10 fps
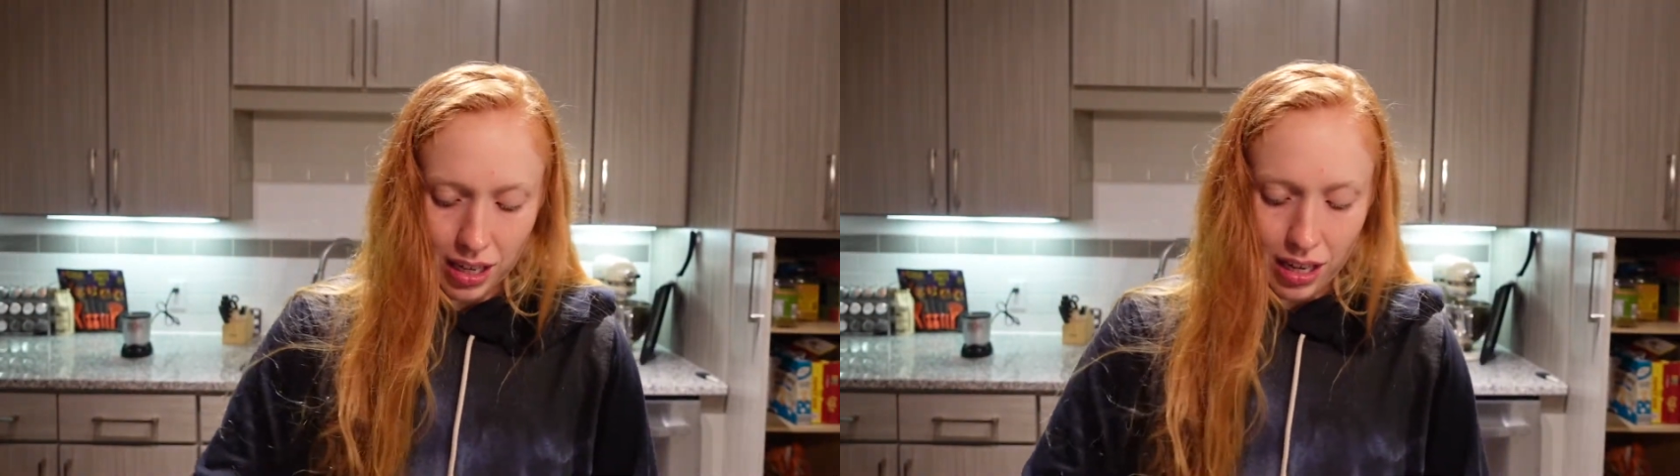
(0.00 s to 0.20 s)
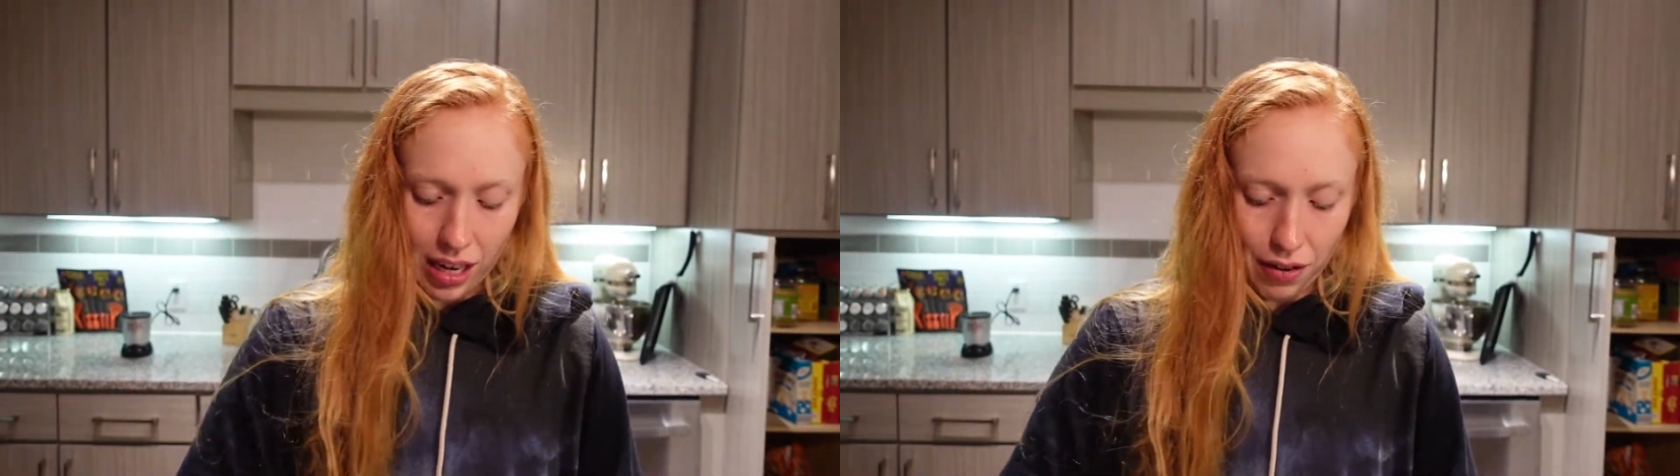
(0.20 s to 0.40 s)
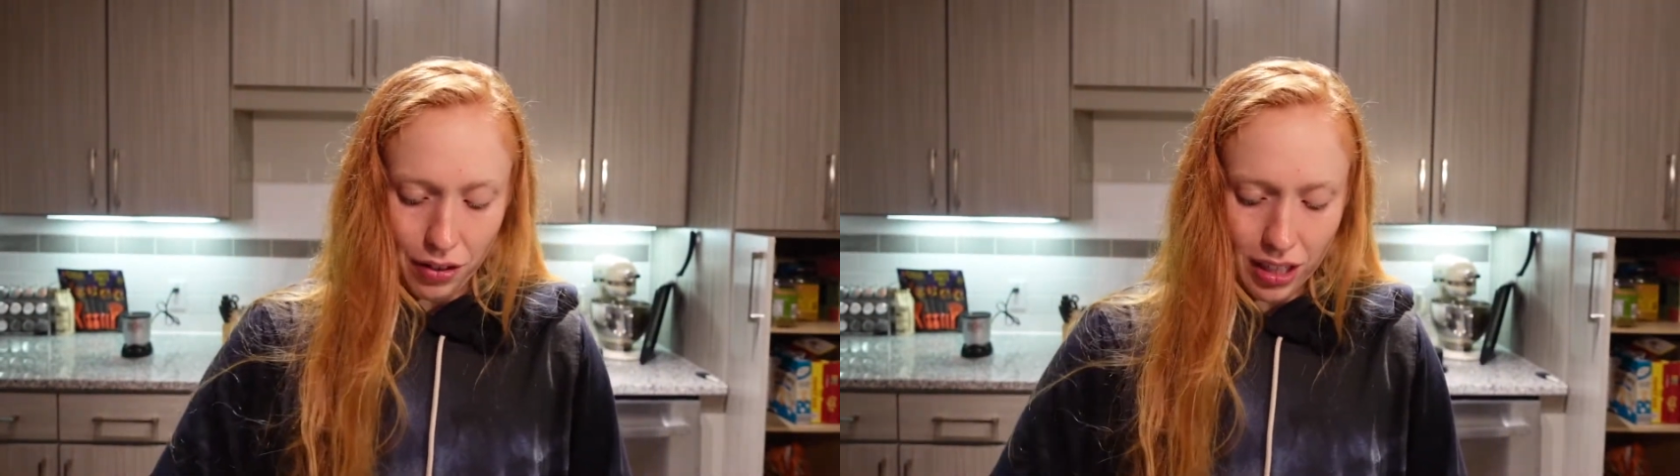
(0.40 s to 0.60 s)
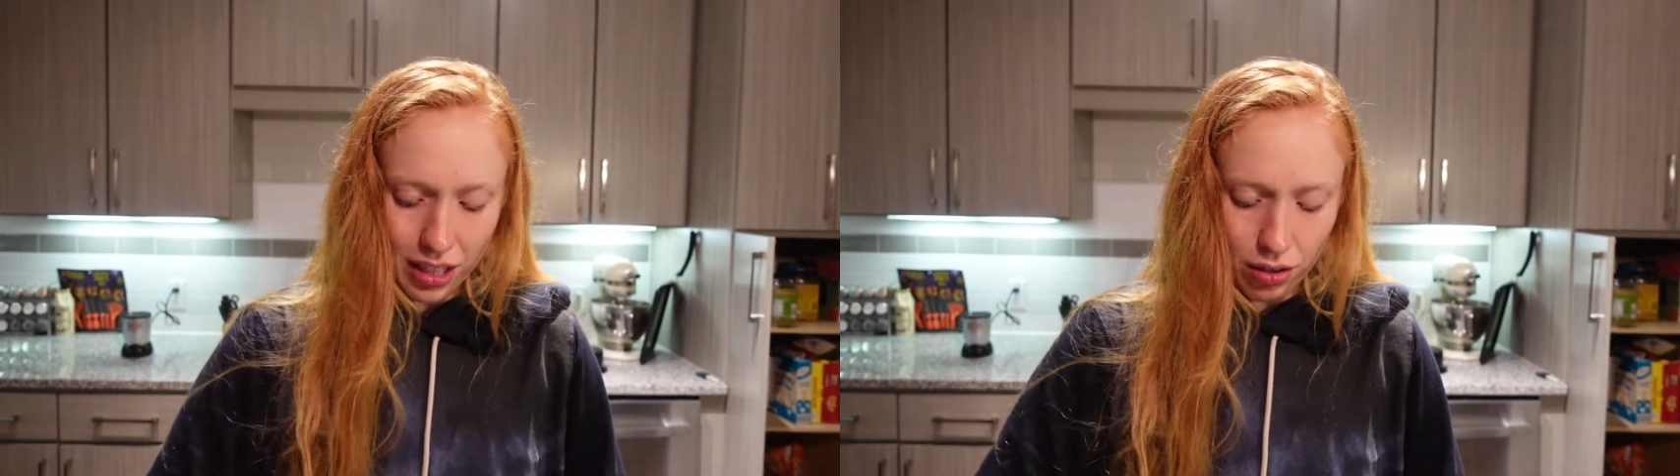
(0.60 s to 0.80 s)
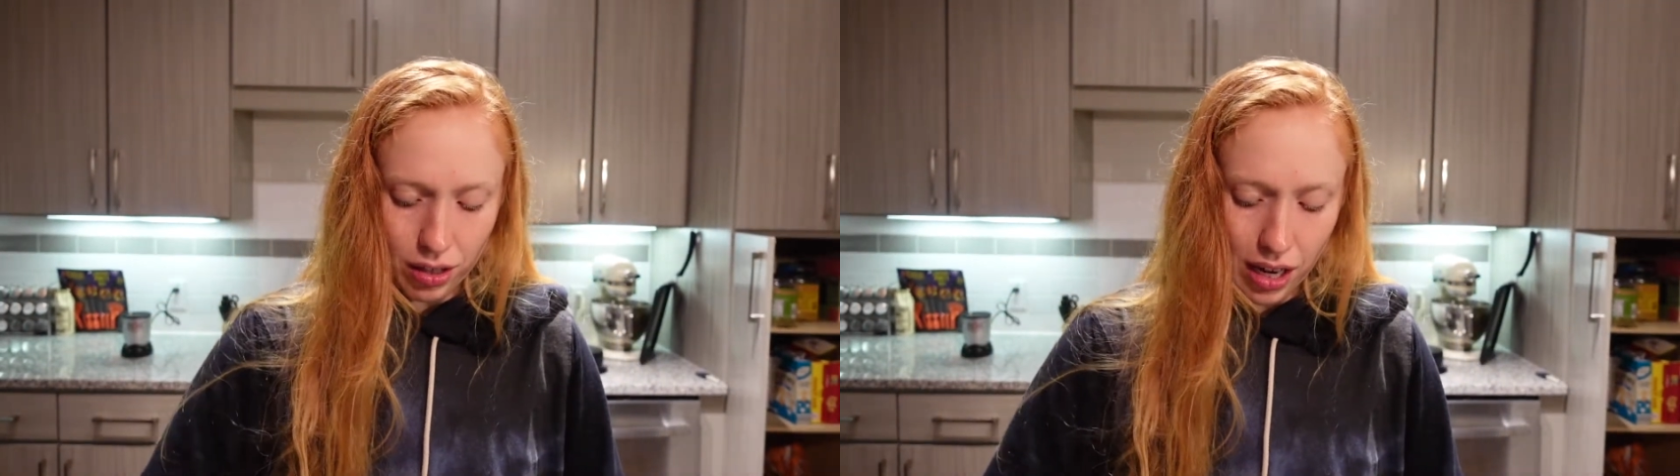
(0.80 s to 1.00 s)
I feel like
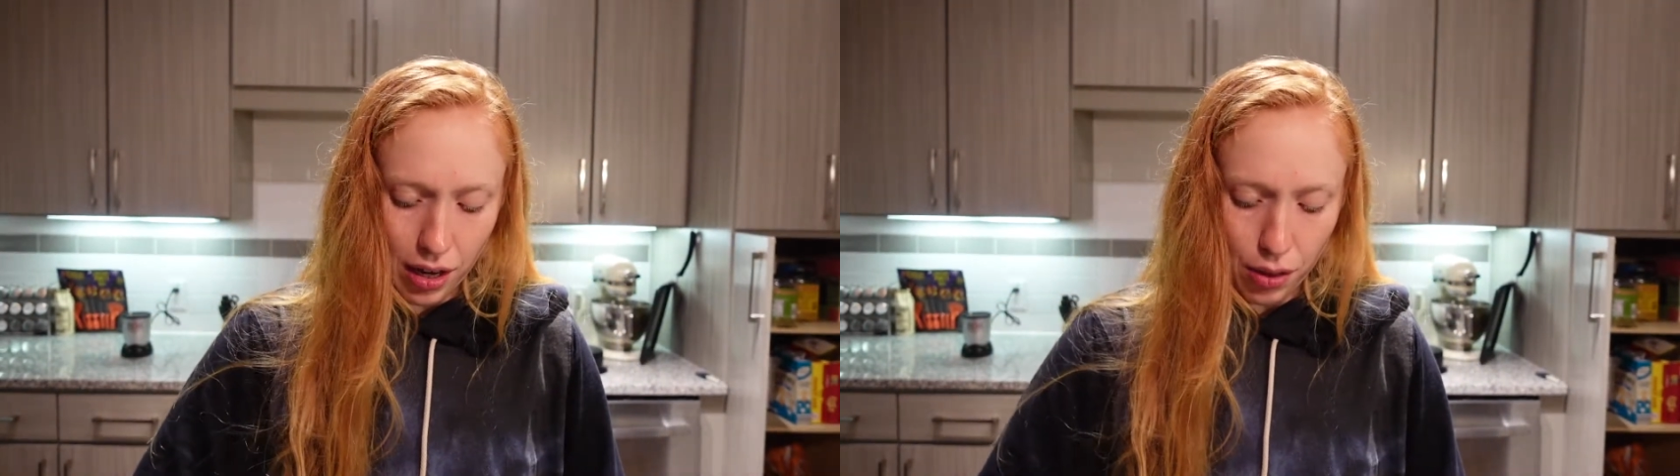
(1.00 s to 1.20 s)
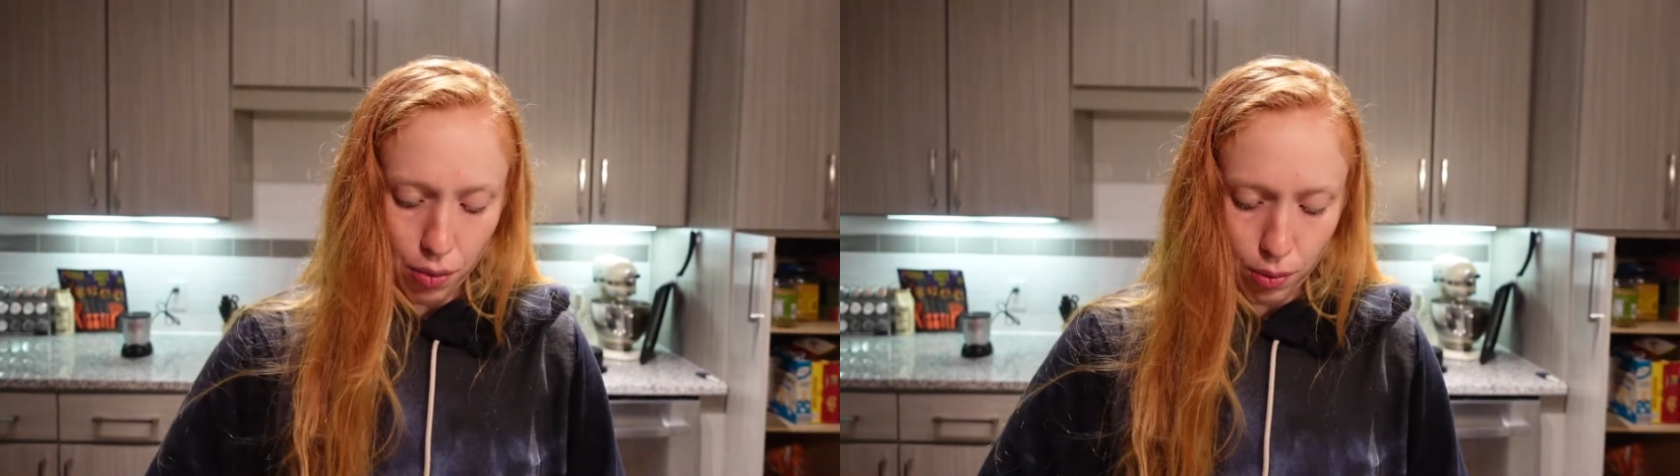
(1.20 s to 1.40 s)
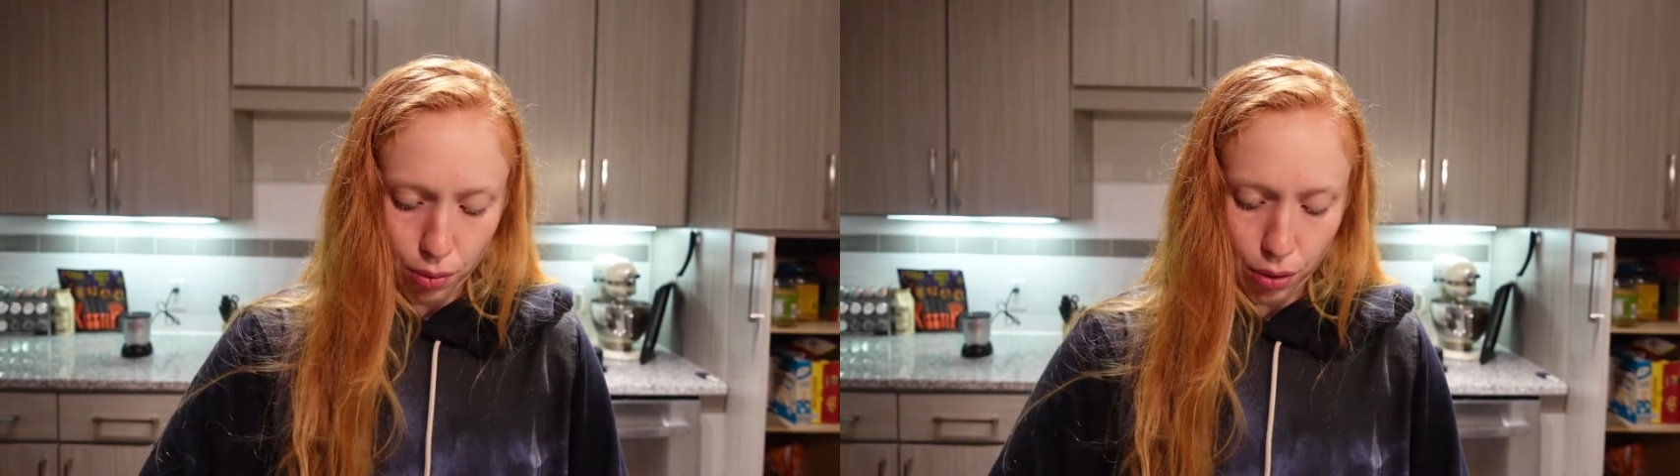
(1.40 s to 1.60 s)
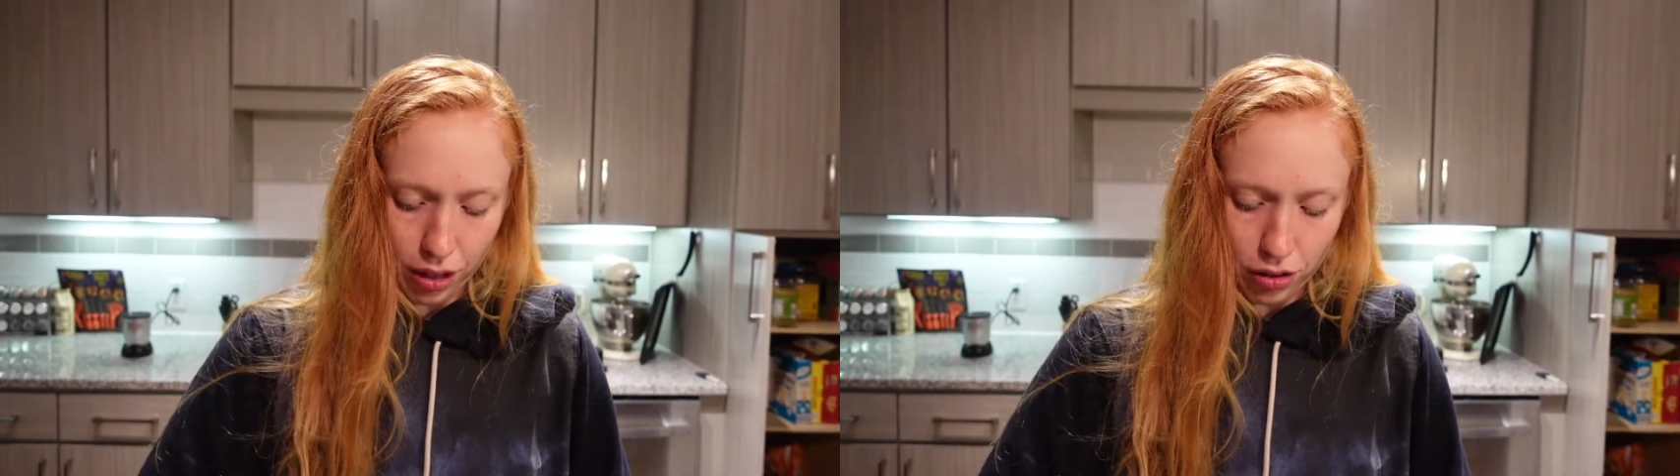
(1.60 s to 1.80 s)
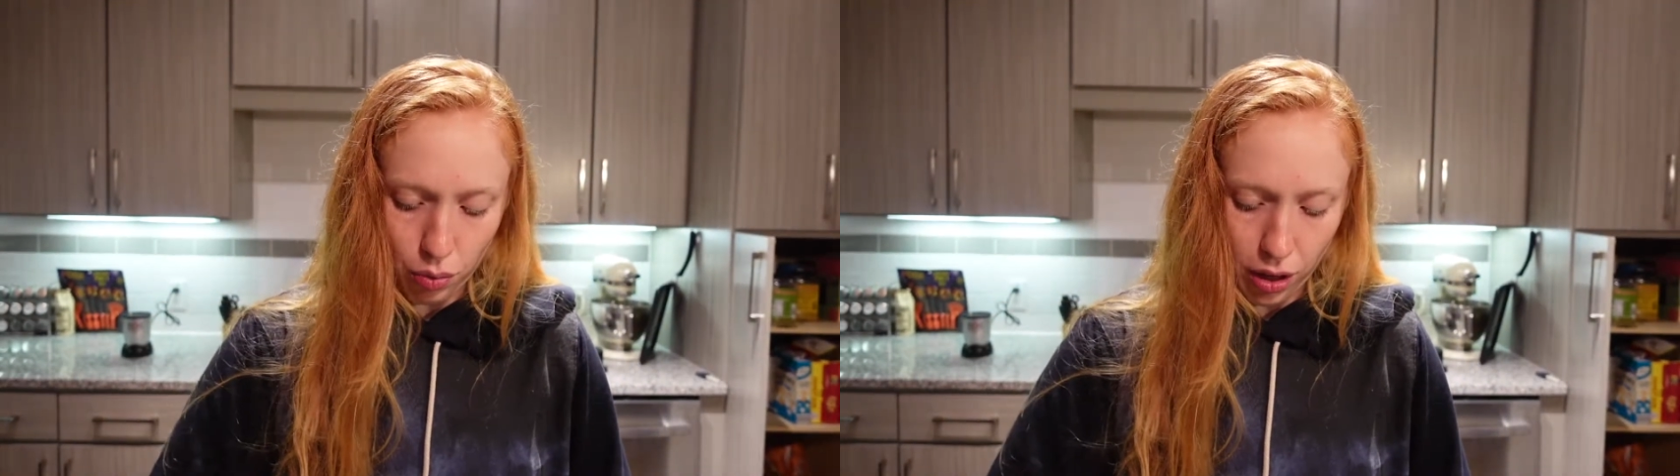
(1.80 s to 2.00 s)
it'll cut through
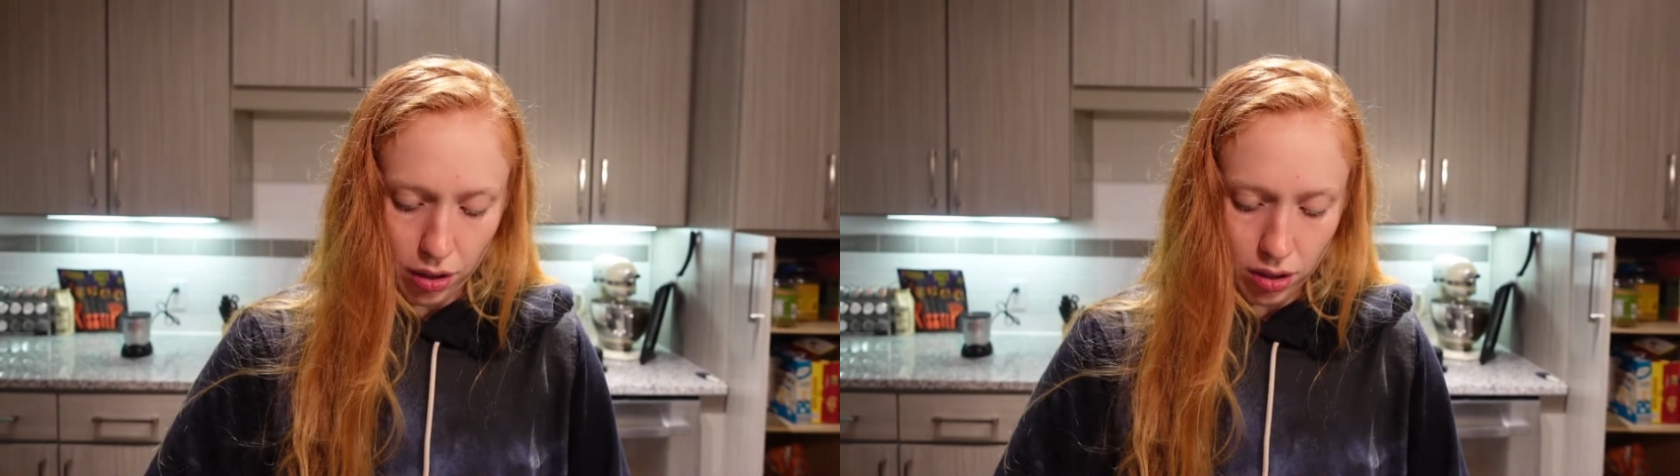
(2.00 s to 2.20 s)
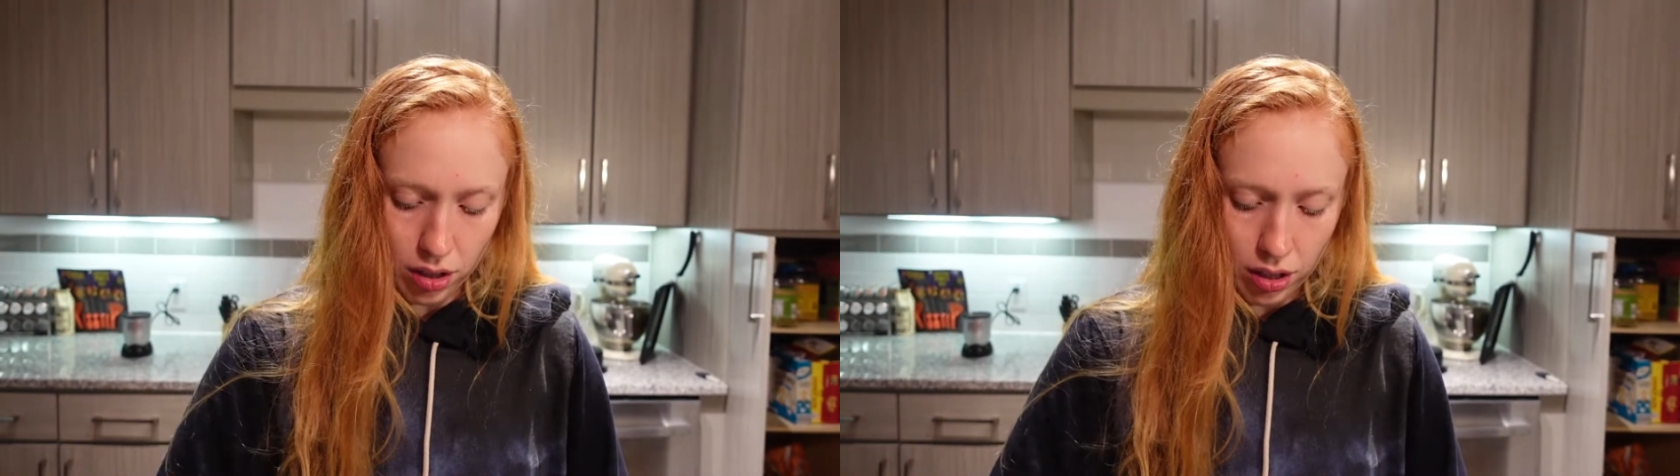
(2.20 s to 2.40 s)
things well.